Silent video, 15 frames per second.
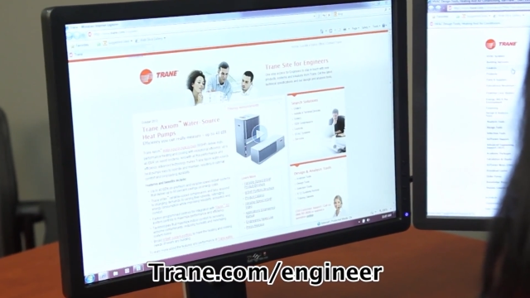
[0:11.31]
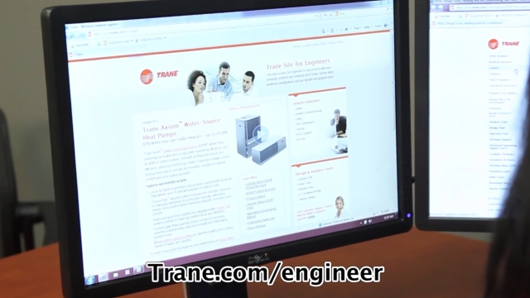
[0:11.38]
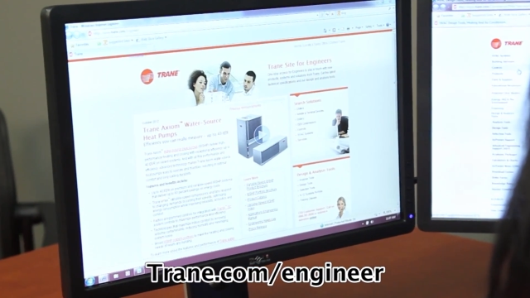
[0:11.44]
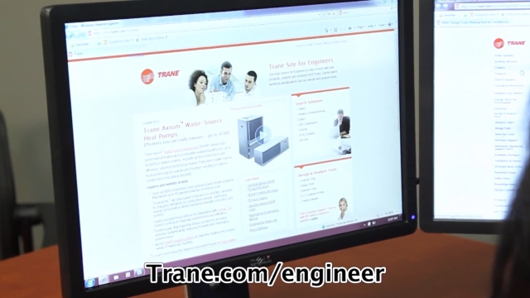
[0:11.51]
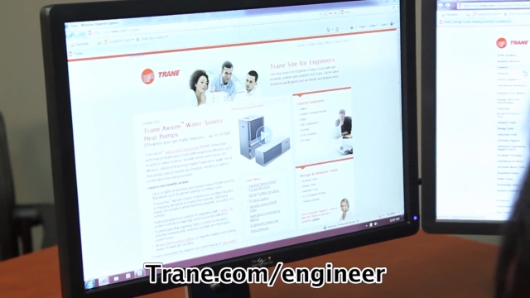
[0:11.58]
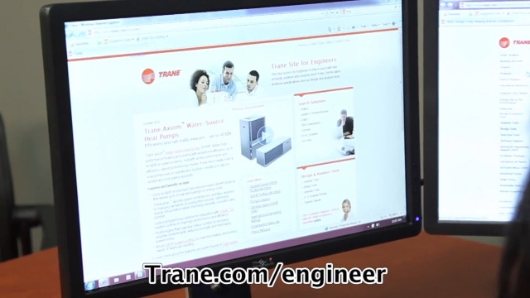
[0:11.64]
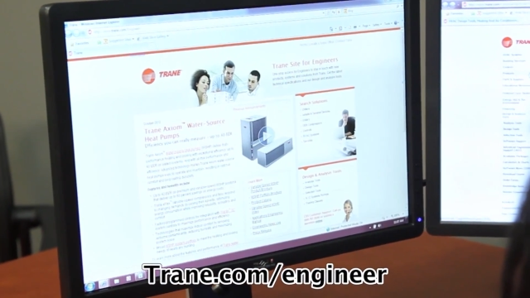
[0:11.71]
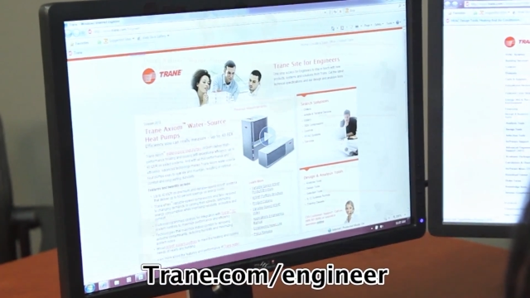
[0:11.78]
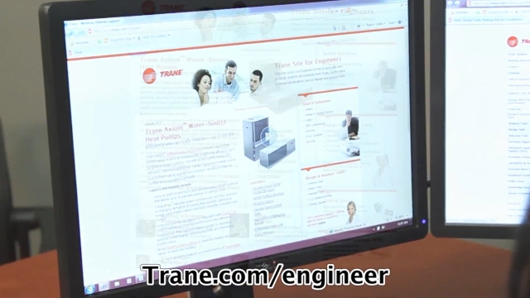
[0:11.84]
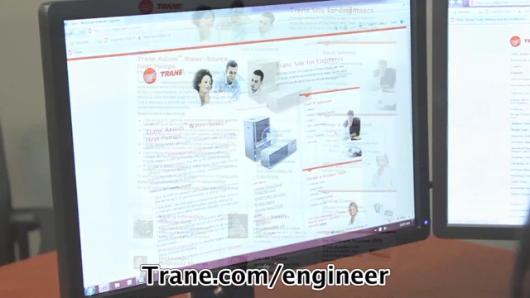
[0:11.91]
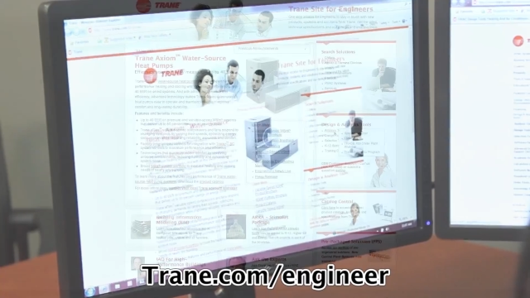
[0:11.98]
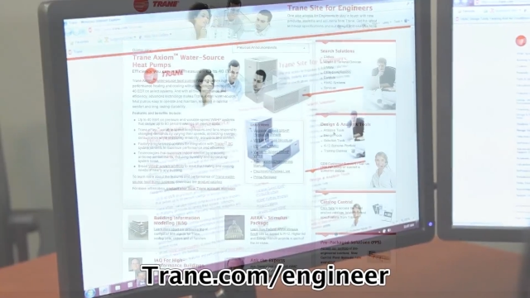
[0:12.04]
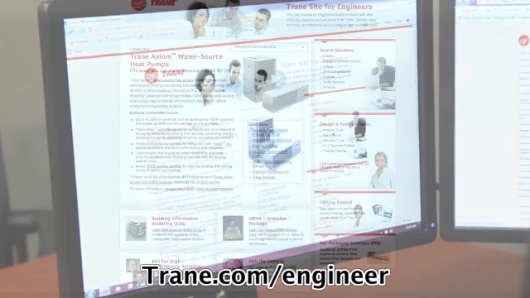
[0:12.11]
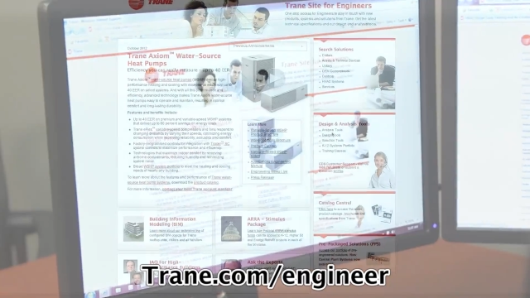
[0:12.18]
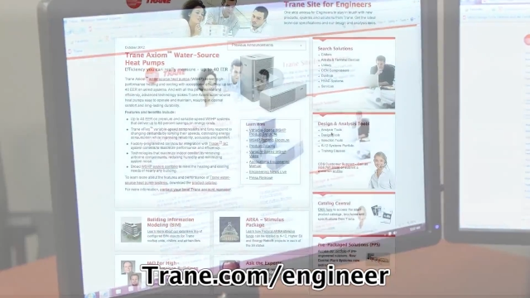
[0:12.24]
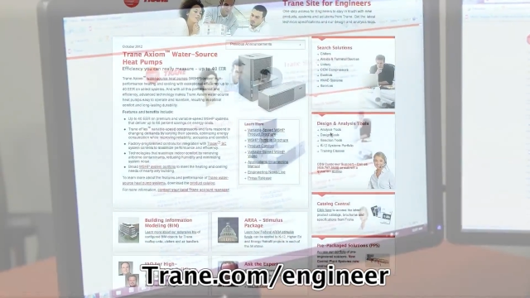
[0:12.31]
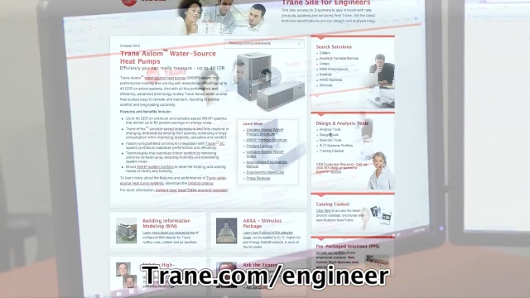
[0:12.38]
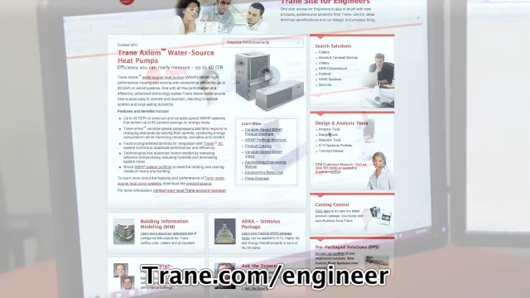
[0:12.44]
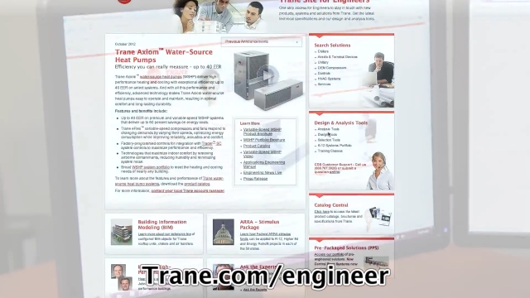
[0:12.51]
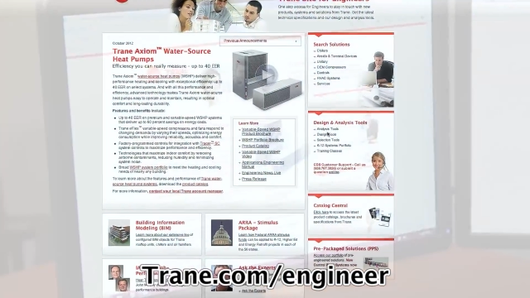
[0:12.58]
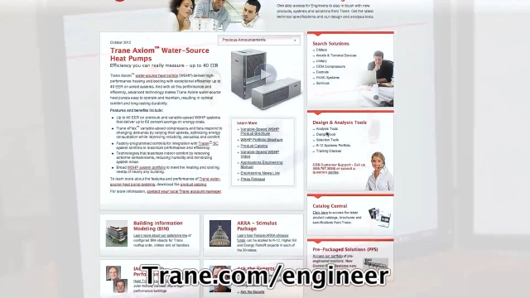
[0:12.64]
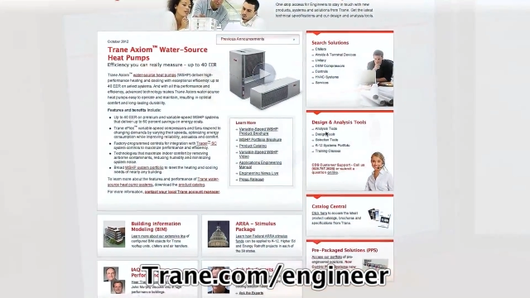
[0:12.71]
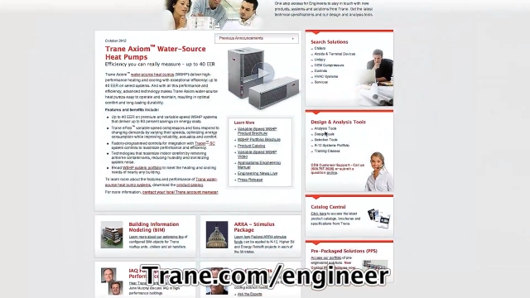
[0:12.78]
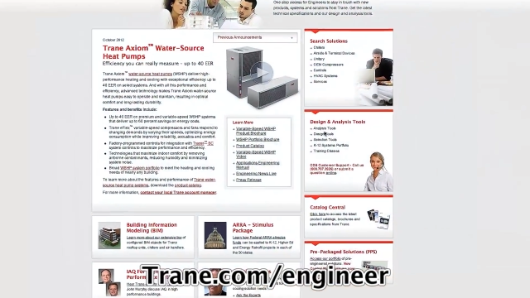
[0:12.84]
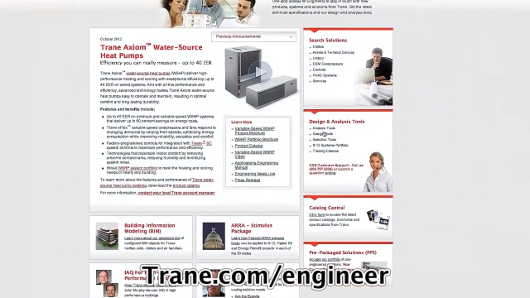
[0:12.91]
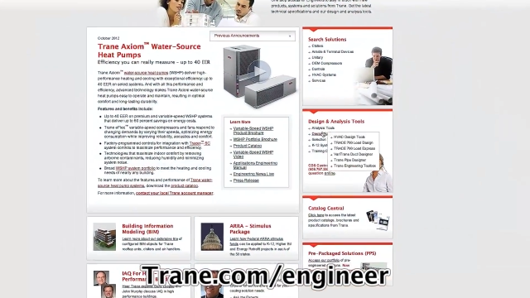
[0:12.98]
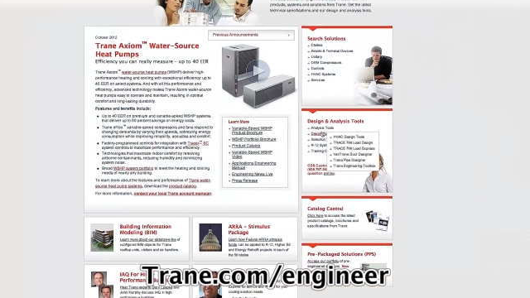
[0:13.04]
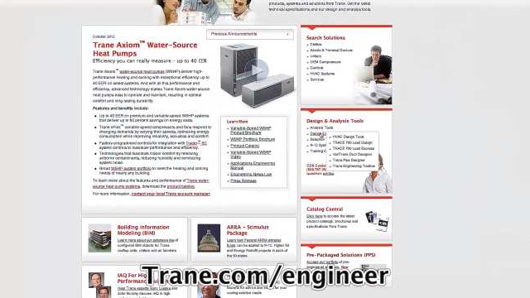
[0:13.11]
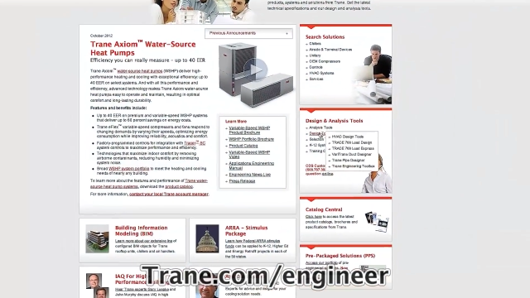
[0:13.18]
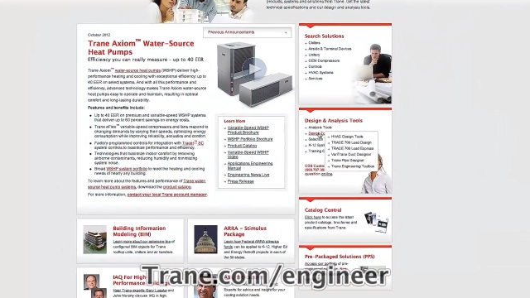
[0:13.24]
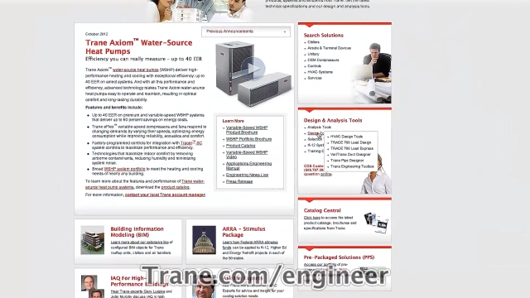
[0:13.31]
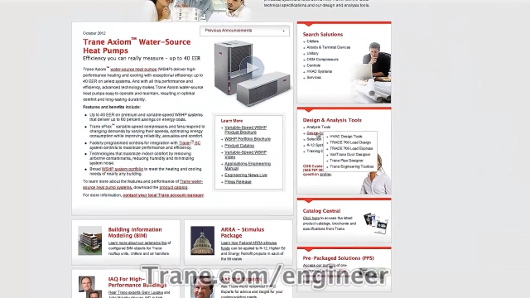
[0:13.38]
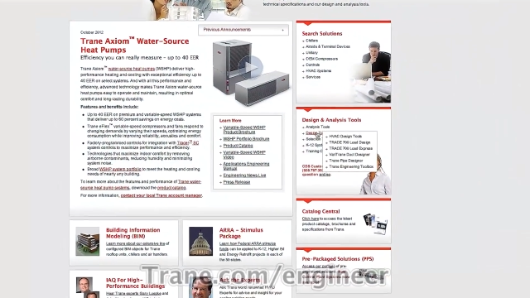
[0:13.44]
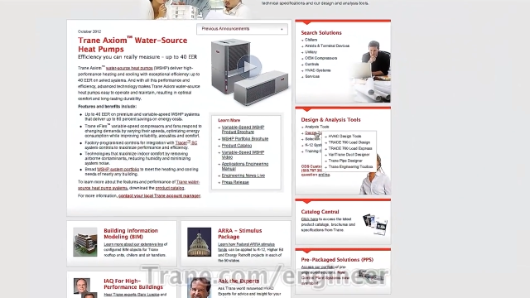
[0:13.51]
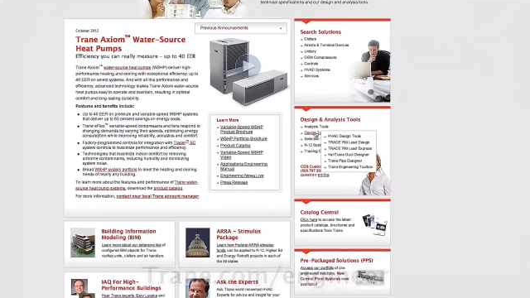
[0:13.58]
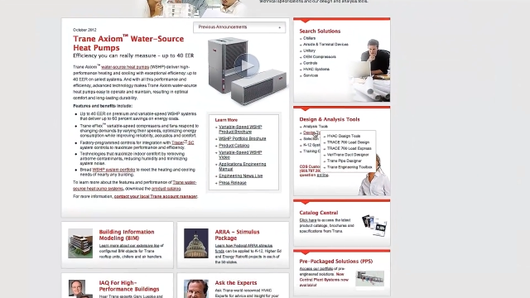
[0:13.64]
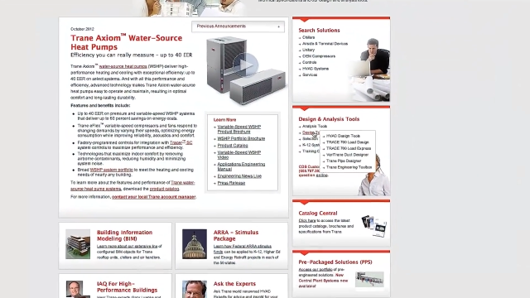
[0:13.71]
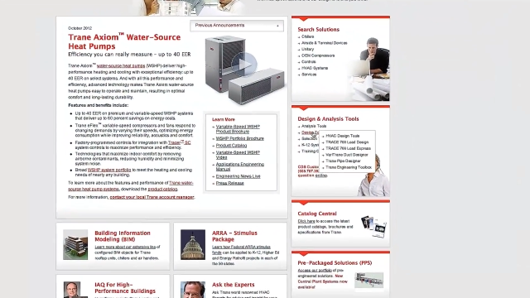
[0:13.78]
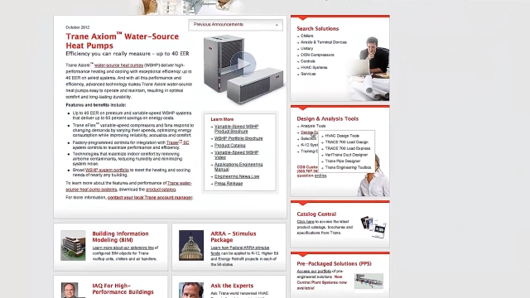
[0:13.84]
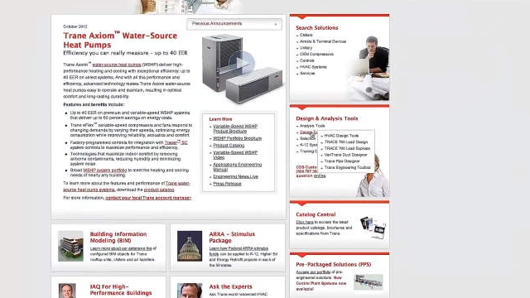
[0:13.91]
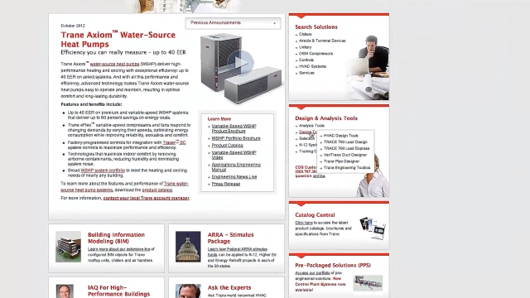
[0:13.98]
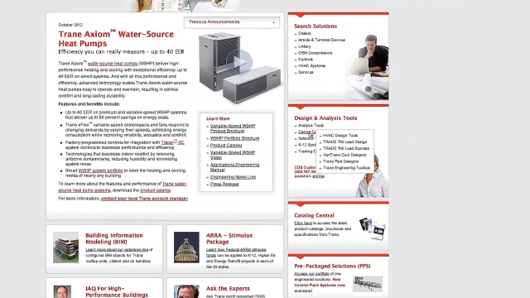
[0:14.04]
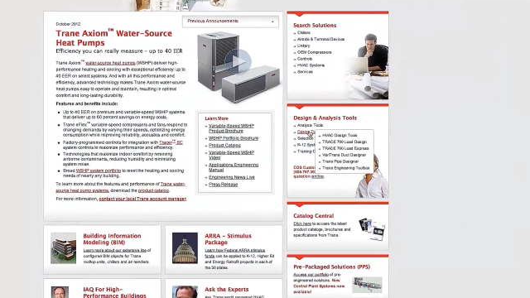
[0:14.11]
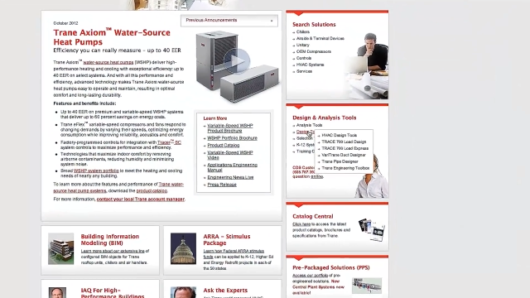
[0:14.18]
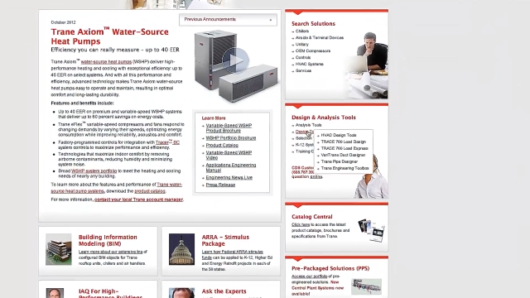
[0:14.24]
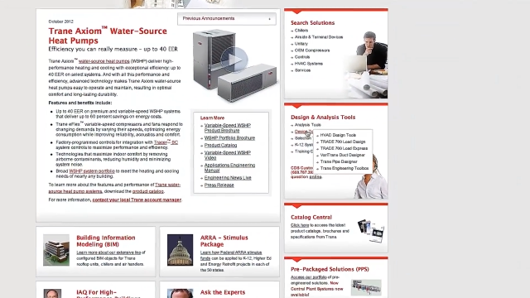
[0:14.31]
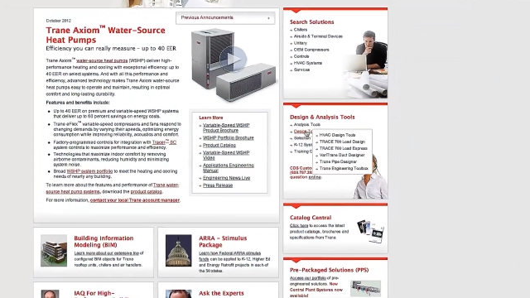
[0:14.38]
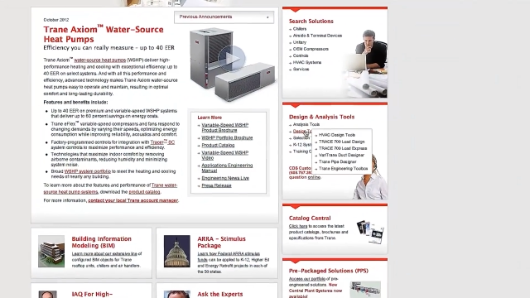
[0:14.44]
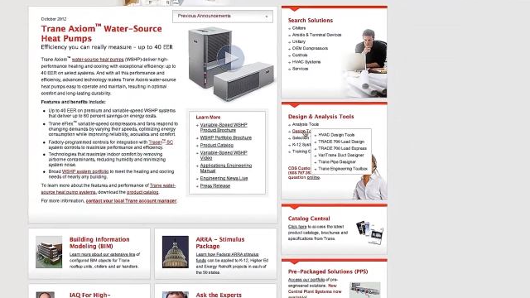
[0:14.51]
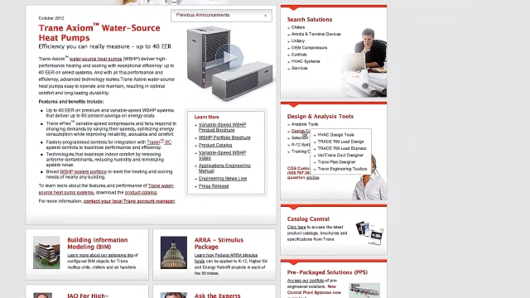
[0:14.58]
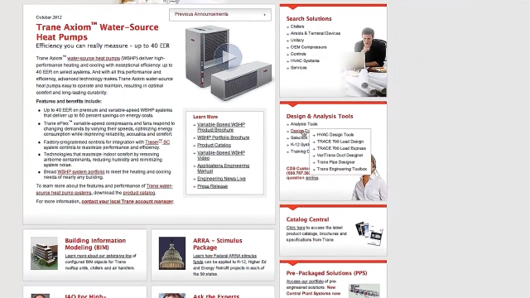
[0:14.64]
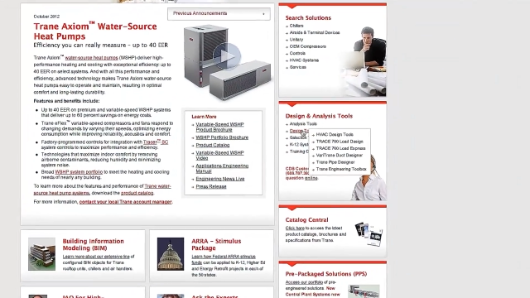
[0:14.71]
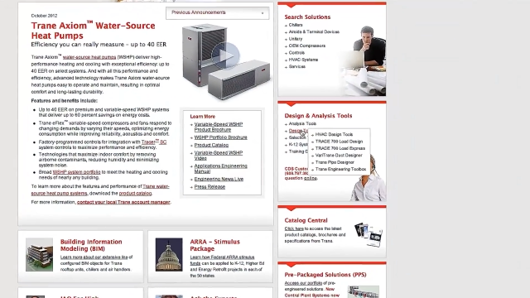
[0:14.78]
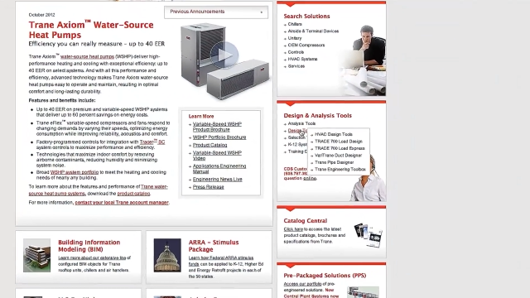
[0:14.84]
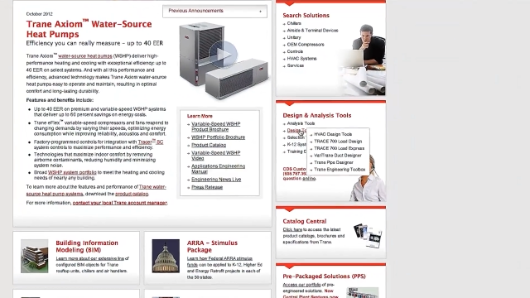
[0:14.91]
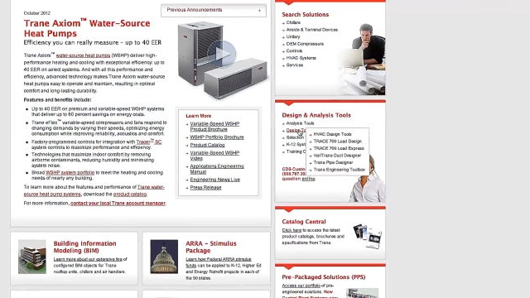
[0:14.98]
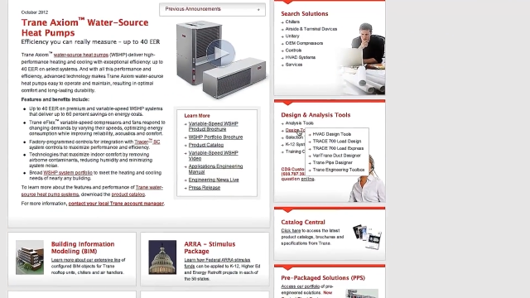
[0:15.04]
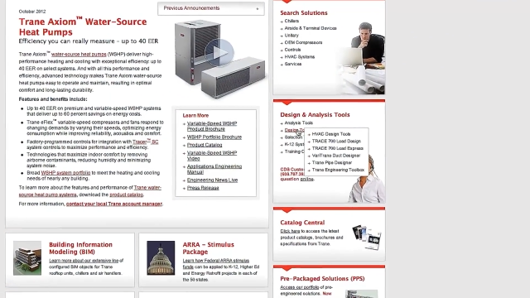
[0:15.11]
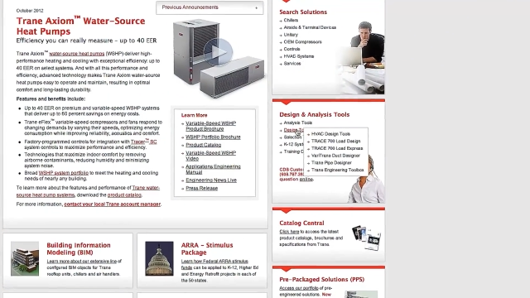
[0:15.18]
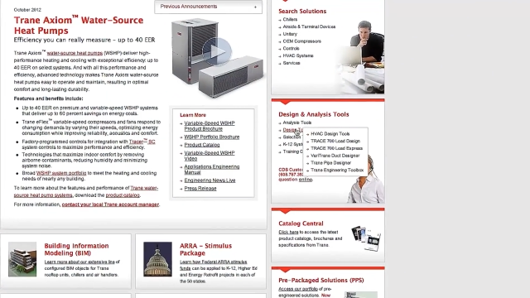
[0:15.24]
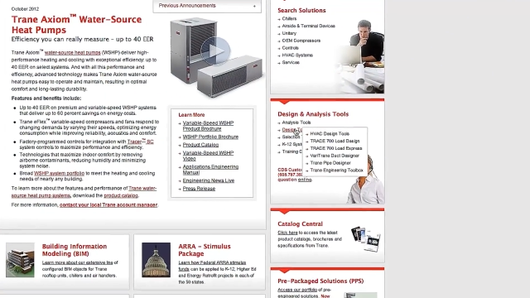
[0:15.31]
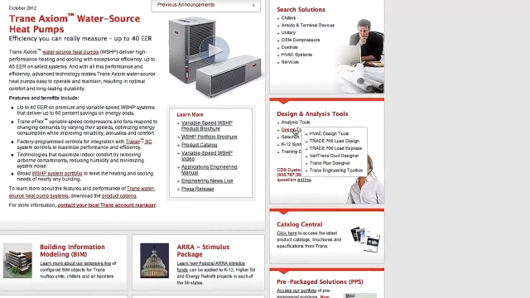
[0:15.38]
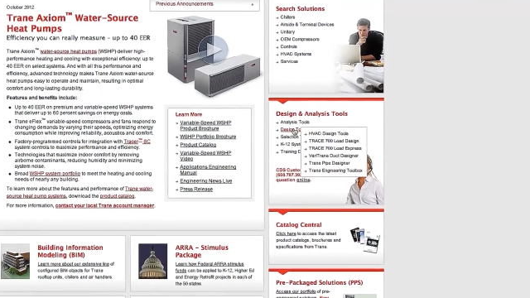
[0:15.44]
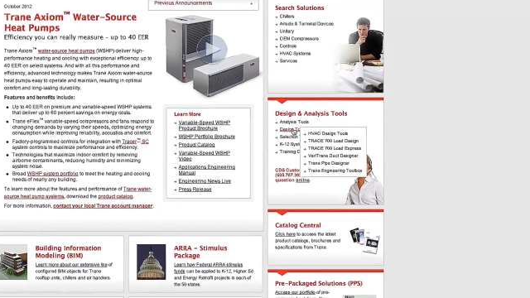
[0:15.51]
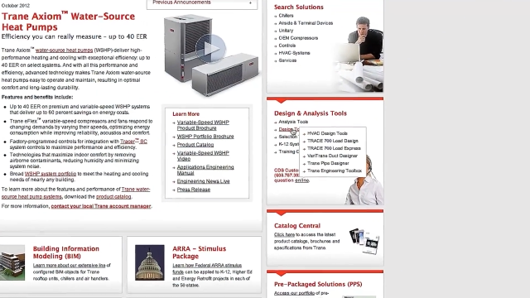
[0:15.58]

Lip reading: Nobody's mouth can be seen.